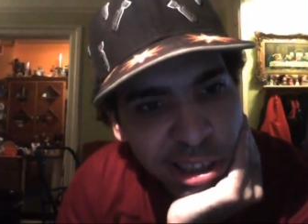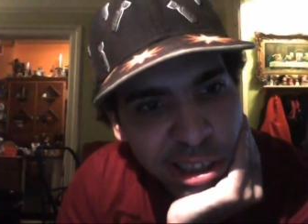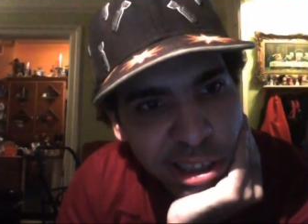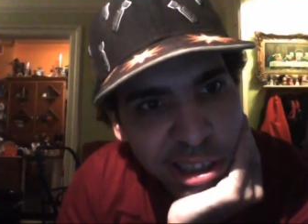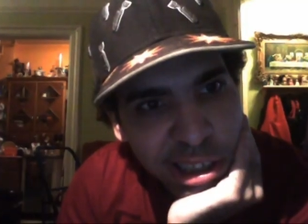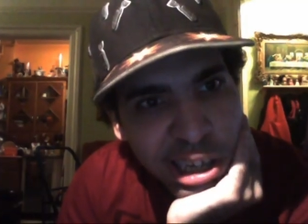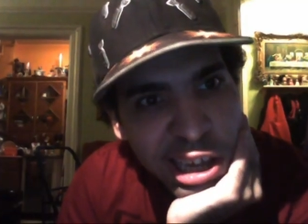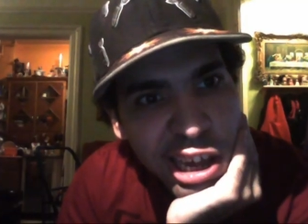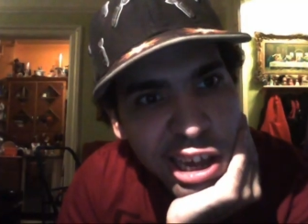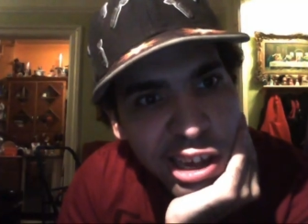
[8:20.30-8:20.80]

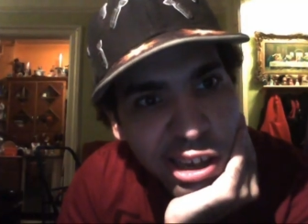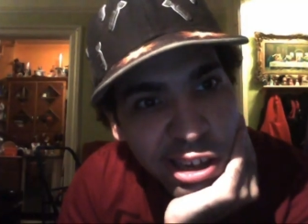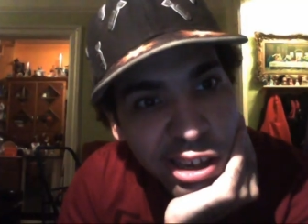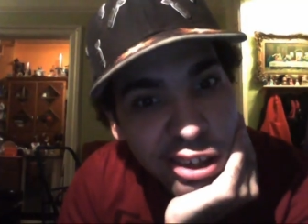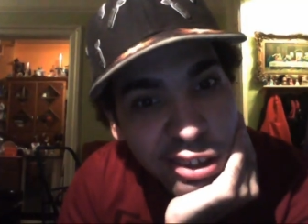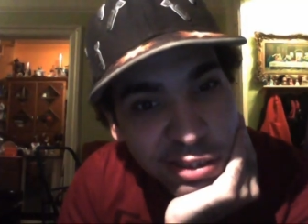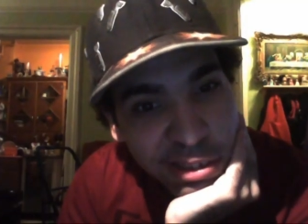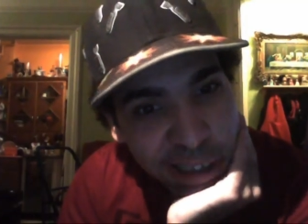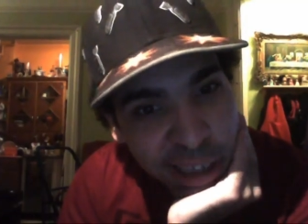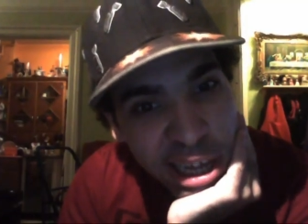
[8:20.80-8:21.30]
Yeah,
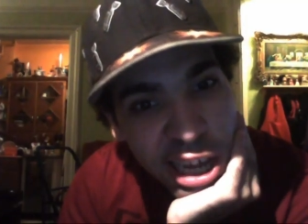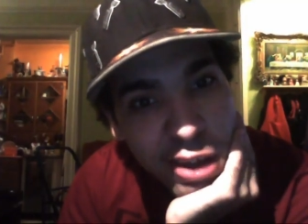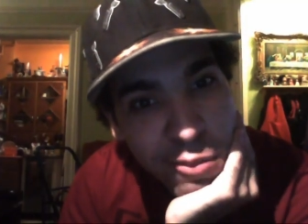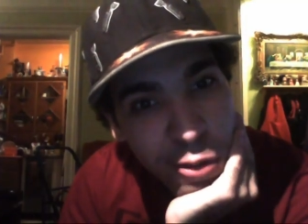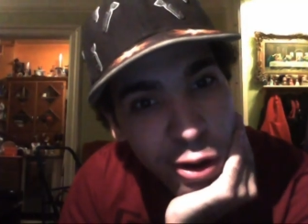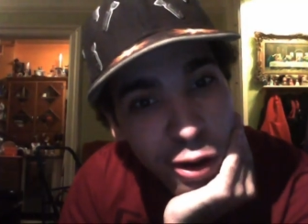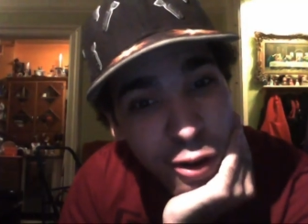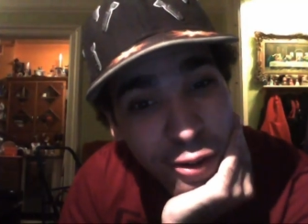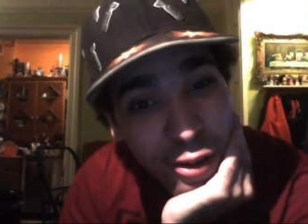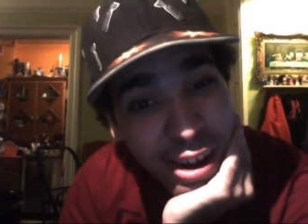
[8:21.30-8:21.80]
cause the
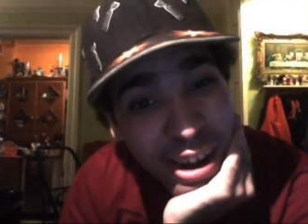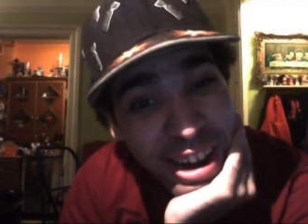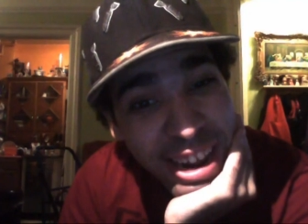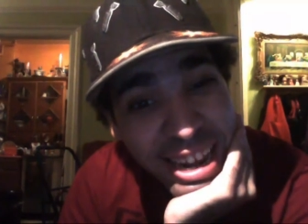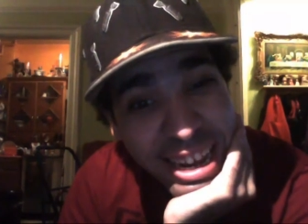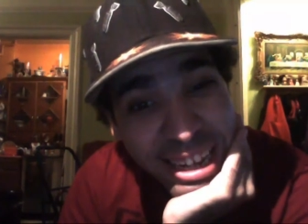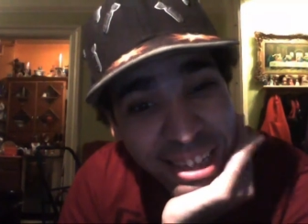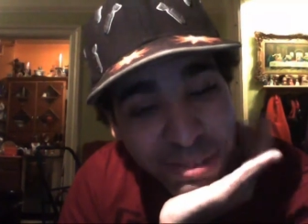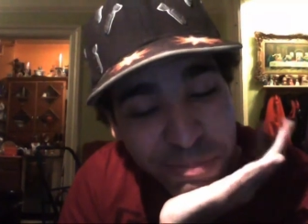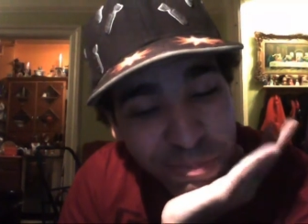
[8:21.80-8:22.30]

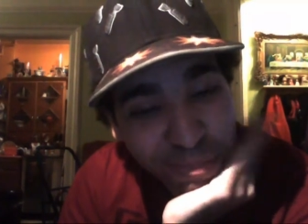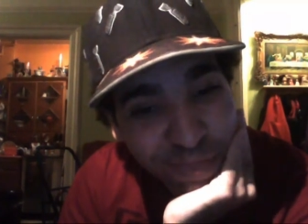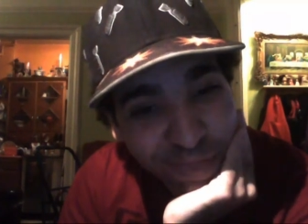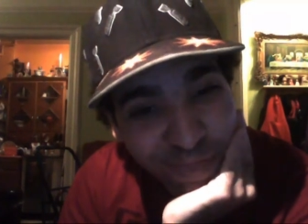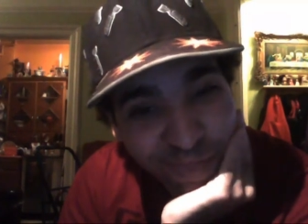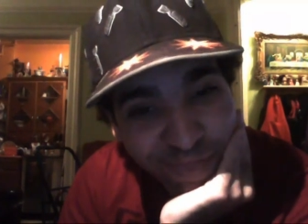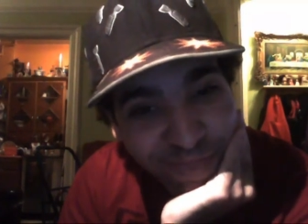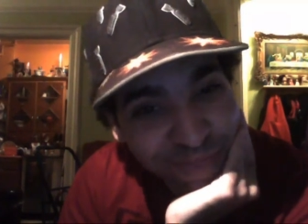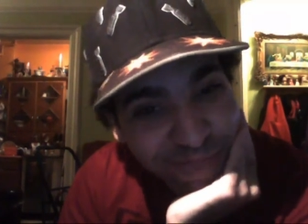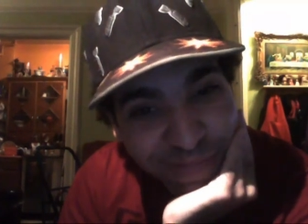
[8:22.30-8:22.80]
MRA
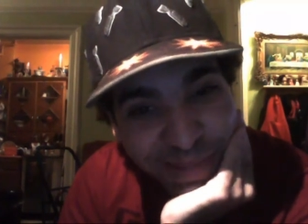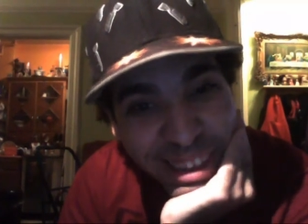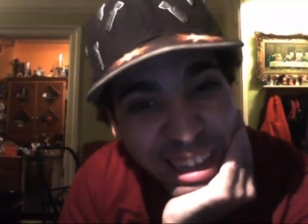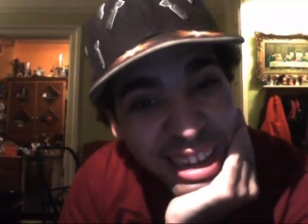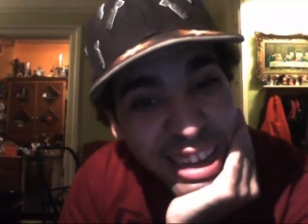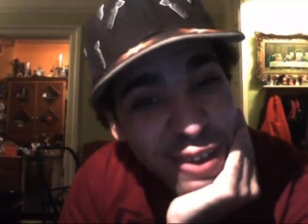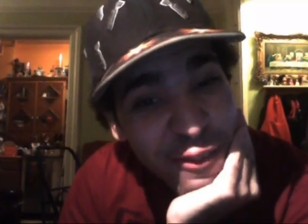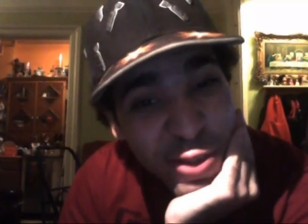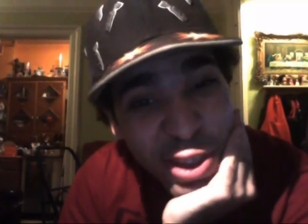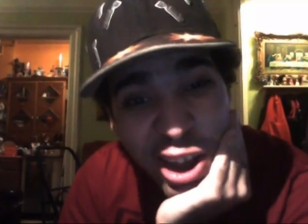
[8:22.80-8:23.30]
they
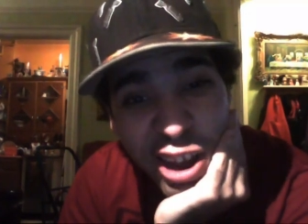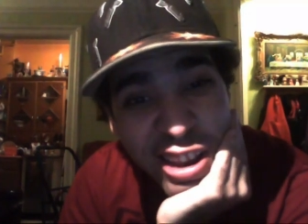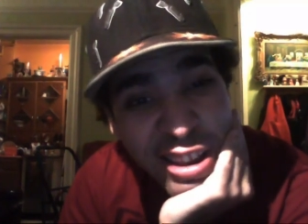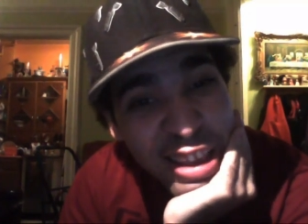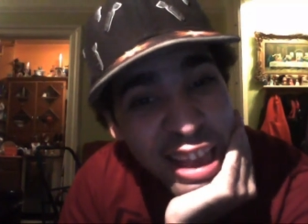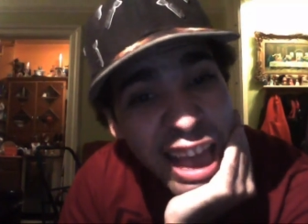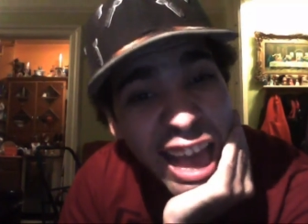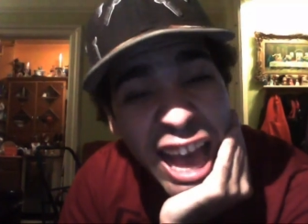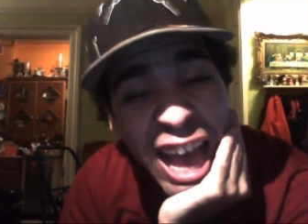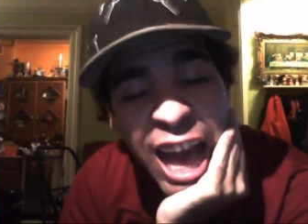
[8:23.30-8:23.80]
have done
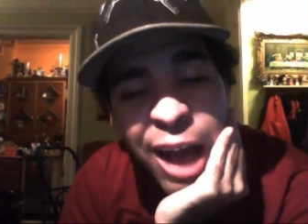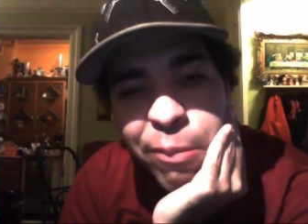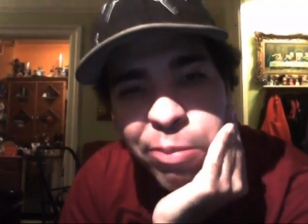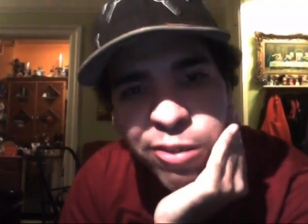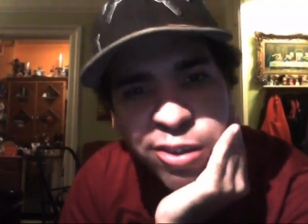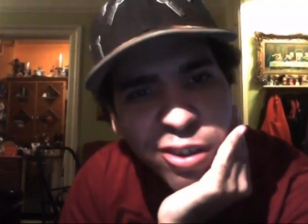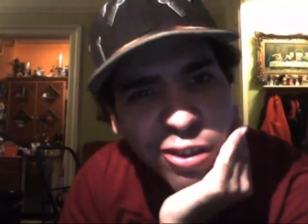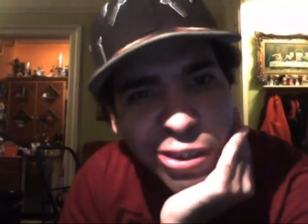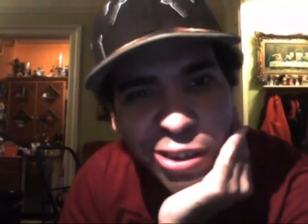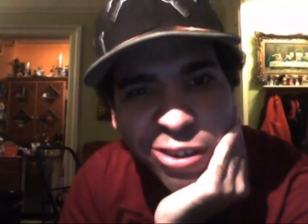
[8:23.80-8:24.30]

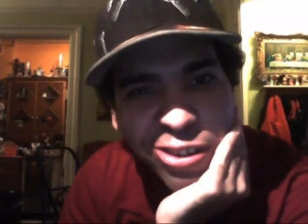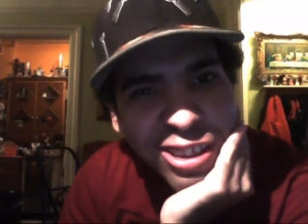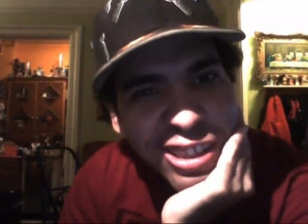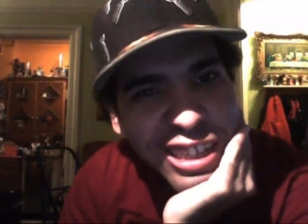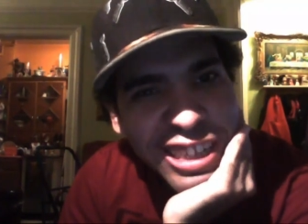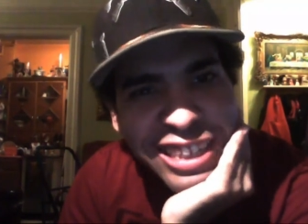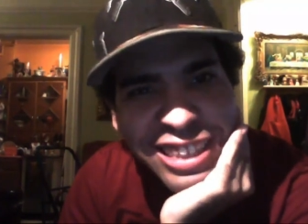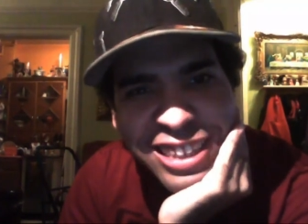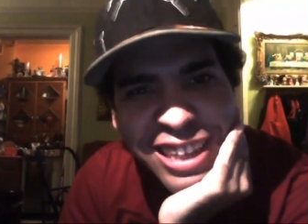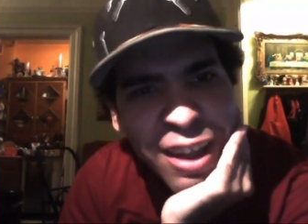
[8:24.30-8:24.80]

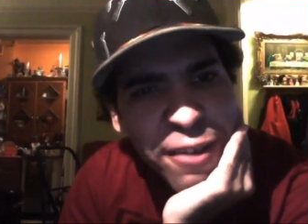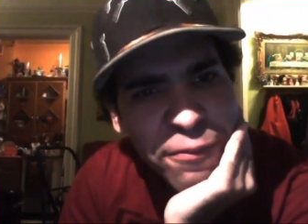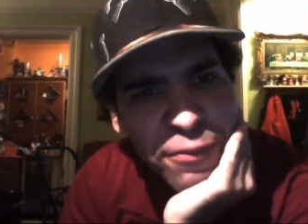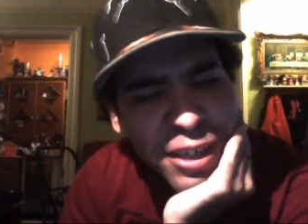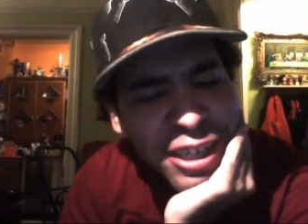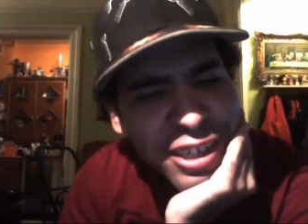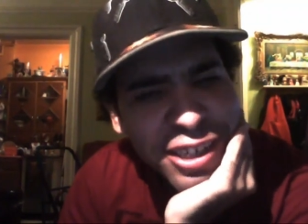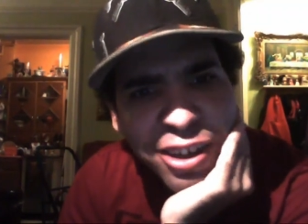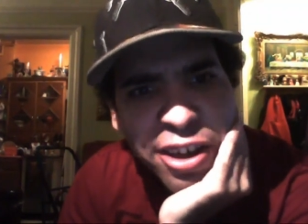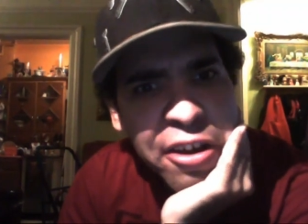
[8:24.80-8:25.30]
absolutely
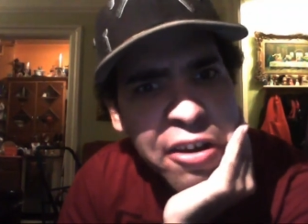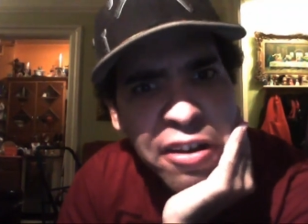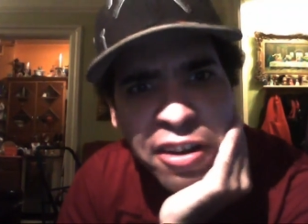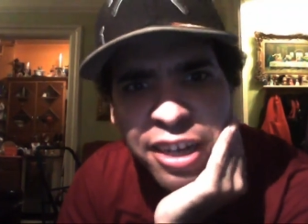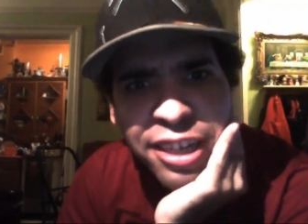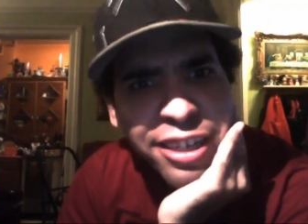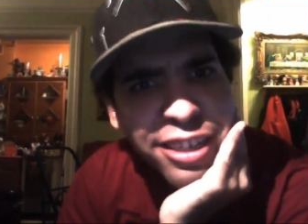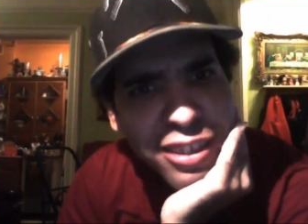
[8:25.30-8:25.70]
nothing good.